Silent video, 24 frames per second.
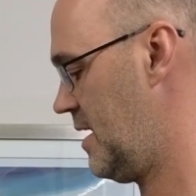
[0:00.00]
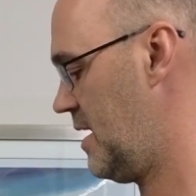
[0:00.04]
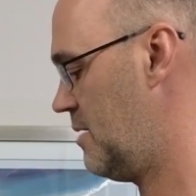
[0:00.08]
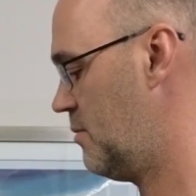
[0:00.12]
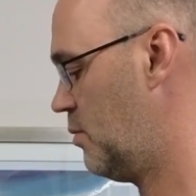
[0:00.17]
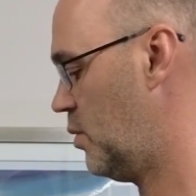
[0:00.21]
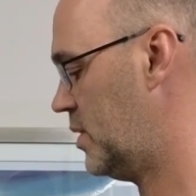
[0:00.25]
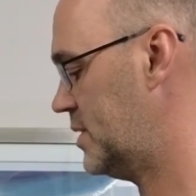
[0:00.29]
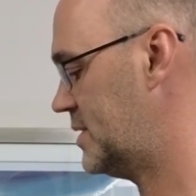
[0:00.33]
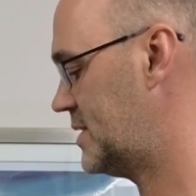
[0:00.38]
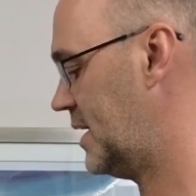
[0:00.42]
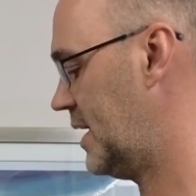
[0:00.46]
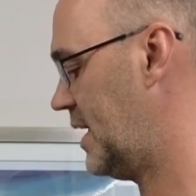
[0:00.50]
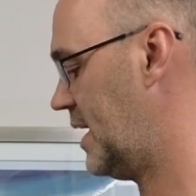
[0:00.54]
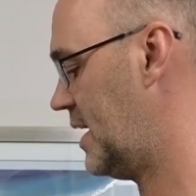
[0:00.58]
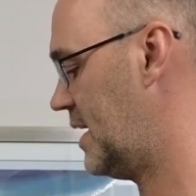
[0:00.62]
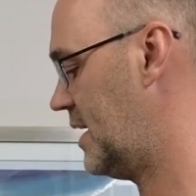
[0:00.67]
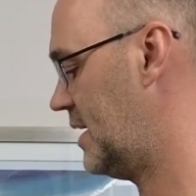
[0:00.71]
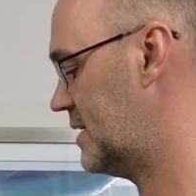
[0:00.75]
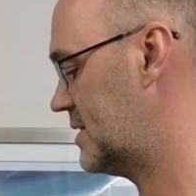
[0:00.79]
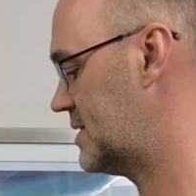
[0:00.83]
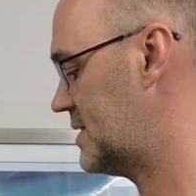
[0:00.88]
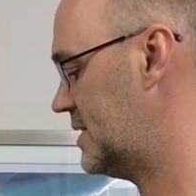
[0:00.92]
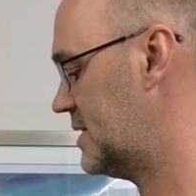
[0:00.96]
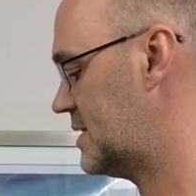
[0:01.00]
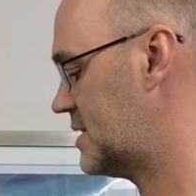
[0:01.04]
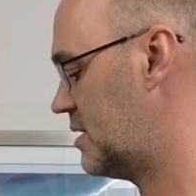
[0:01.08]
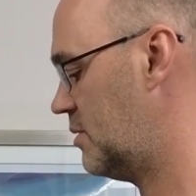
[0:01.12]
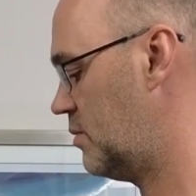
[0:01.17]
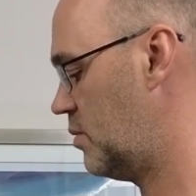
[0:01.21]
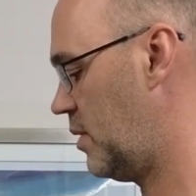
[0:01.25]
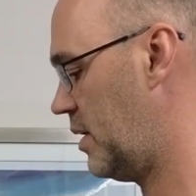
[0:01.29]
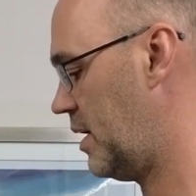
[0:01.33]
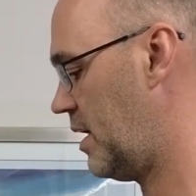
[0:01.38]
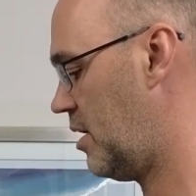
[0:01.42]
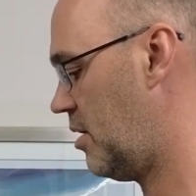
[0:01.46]
And once again, an
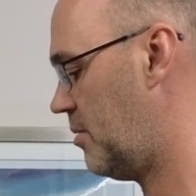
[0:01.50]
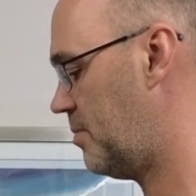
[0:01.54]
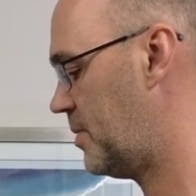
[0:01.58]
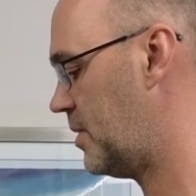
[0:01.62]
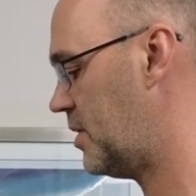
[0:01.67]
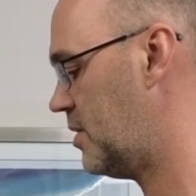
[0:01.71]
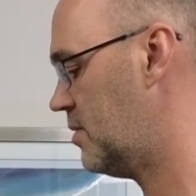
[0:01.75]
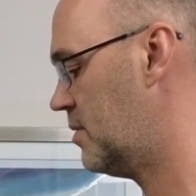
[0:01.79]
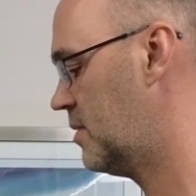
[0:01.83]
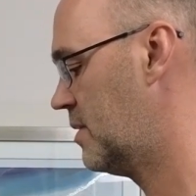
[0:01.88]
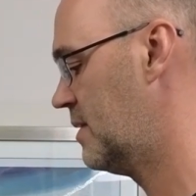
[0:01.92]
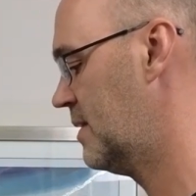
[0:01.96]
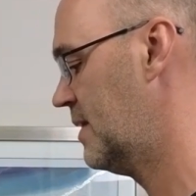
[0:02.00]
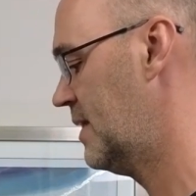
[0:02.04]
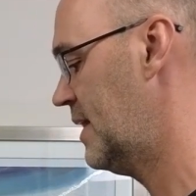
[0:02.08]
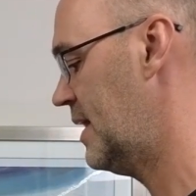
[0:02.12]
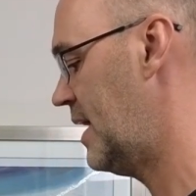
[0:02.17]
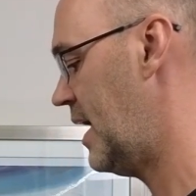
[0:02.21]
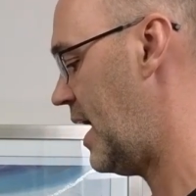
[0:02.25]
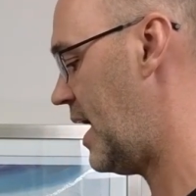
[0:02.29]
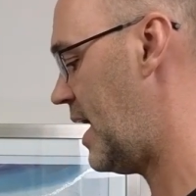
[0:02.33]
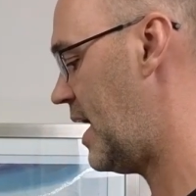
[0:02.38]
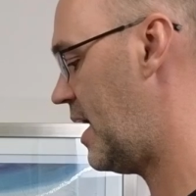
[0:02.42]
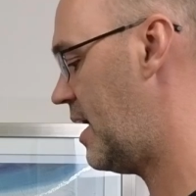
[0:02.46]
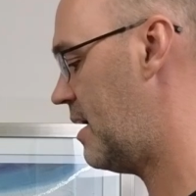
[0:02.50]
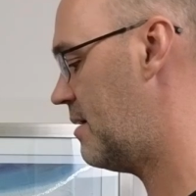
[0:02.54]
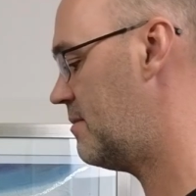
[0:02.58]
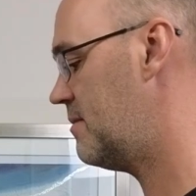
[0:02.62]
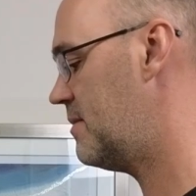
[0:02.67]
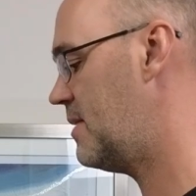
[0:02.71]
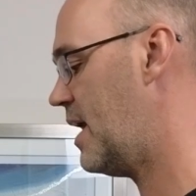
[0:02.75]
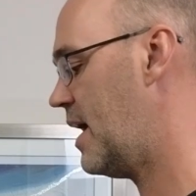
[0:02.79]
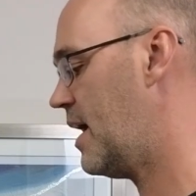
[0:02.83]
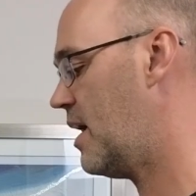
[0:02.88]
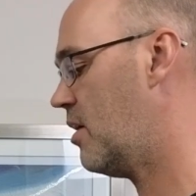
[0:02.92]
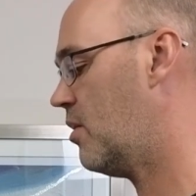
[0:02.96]
assistant will help you.
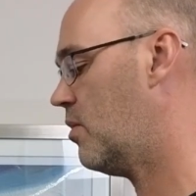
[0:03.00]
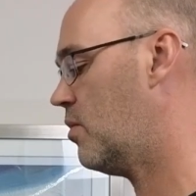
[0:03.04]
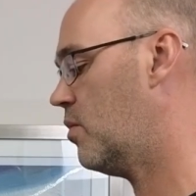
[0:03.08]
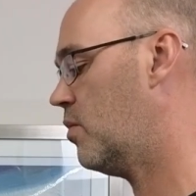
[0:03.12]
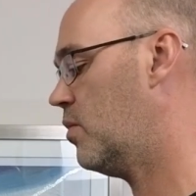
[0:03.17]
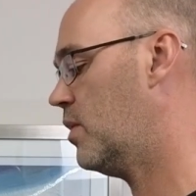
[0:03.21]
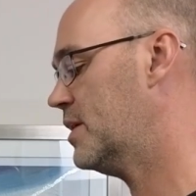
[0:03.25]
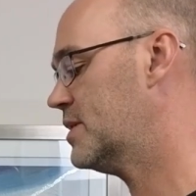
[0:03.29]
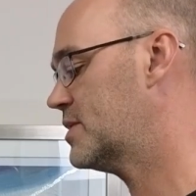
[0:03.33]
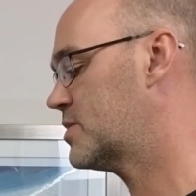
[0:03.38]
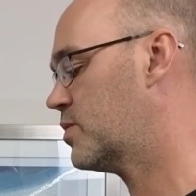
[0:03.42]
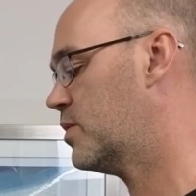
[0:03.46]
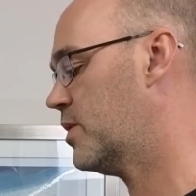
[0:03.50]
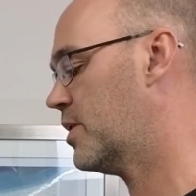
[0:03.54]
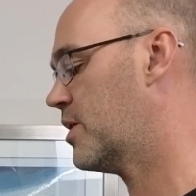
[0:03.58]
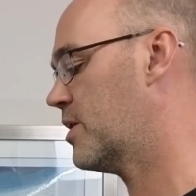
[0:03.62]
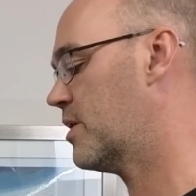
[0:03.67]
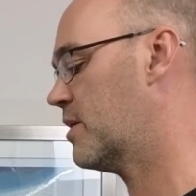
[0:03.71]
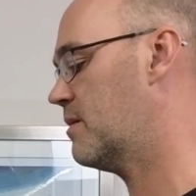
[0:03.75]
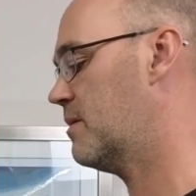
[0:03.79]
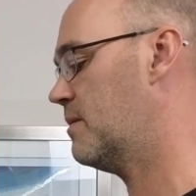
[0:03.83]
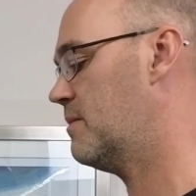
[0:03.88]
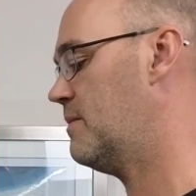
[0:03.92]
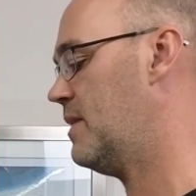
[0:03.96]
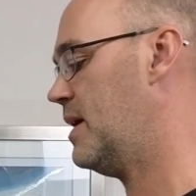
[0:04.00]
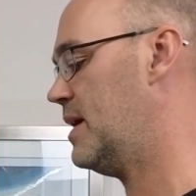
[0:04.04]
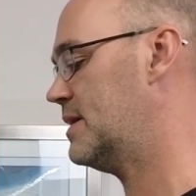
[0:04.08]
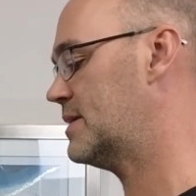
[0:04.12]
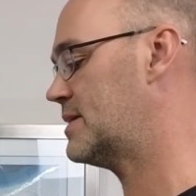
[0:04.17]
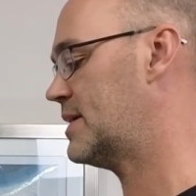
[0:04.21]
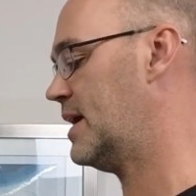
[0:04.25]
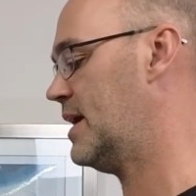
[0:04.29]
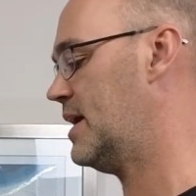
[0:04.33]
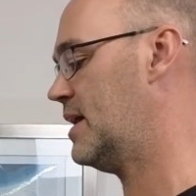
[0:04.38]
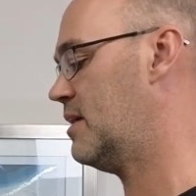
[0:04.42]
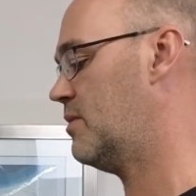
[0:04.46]
Now, once we're
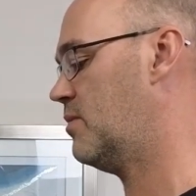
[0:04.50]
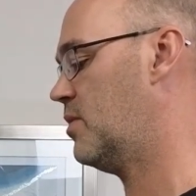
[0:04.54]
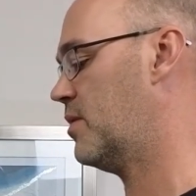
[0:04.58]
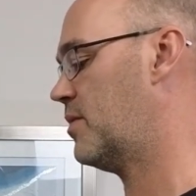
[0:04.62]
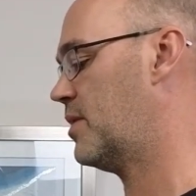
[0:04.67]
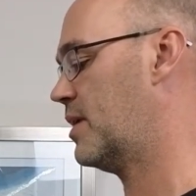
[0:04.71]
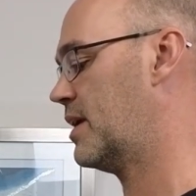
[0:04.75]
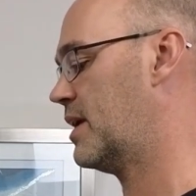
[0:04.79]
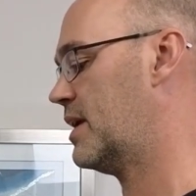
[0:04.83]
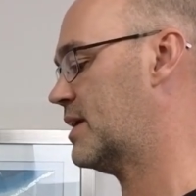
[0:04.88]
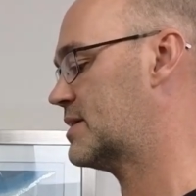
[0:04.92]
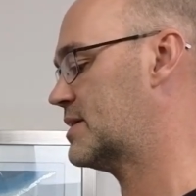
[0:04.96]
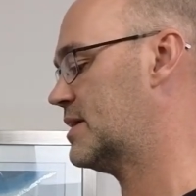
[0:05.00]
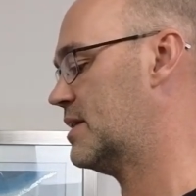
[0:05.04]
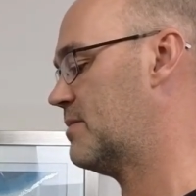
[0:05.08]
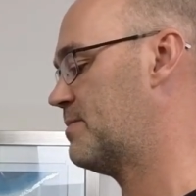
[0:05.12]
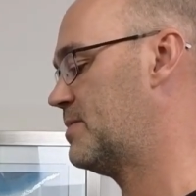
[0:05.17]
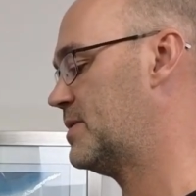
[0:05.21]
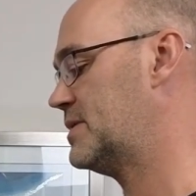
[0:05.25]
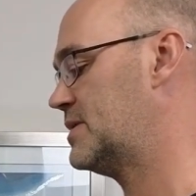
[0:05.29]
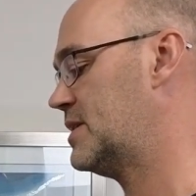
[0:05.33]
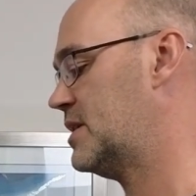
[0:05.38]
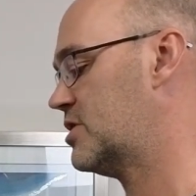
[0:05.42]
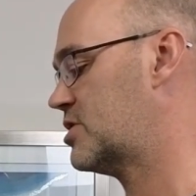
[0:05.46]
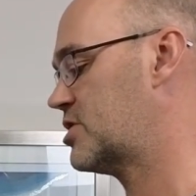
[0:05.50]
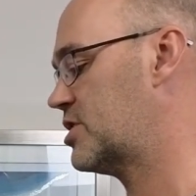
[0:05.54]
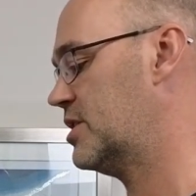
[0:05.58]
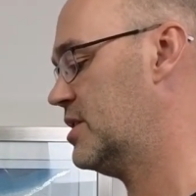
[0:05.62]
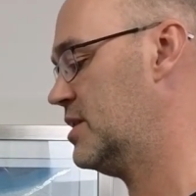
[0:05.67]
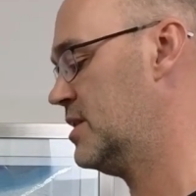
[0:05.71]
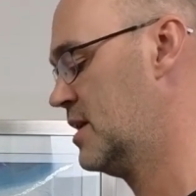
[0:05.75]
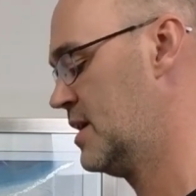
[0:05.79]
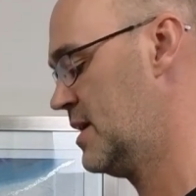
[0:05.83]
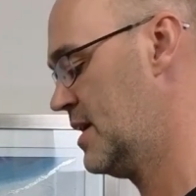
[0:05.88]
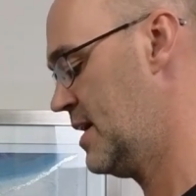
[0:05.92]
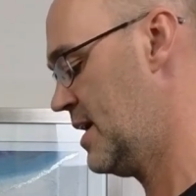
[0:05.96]
maintaining, we want to get to the
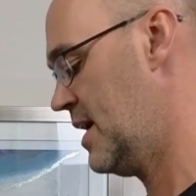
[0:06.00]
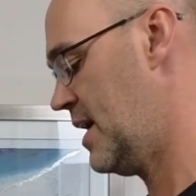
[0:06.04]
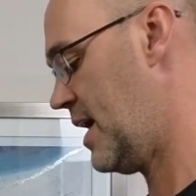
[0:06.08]
position.